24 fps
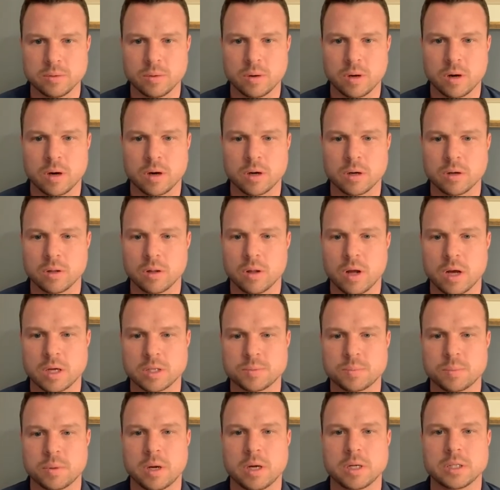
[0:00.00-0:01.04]
our gloss
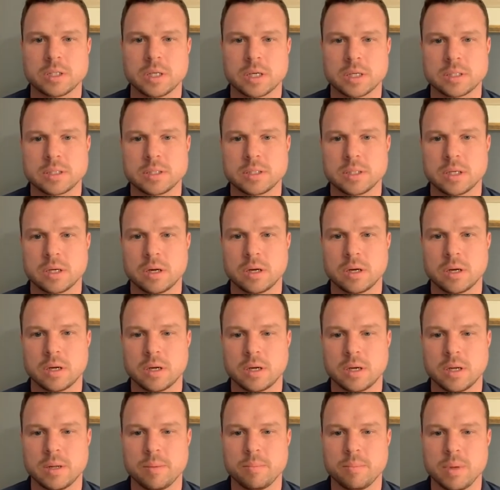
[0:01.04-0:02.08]
project uh,
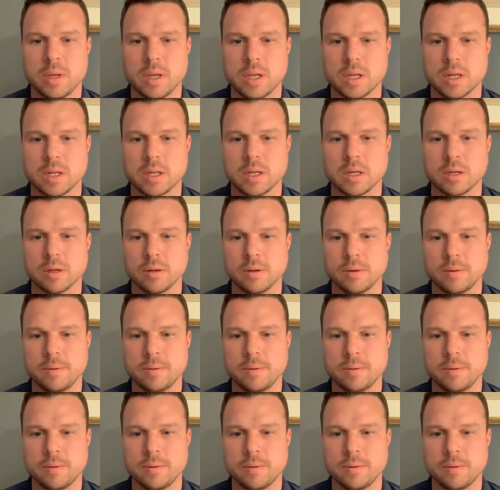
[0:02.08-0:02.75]
in Beacon Hill,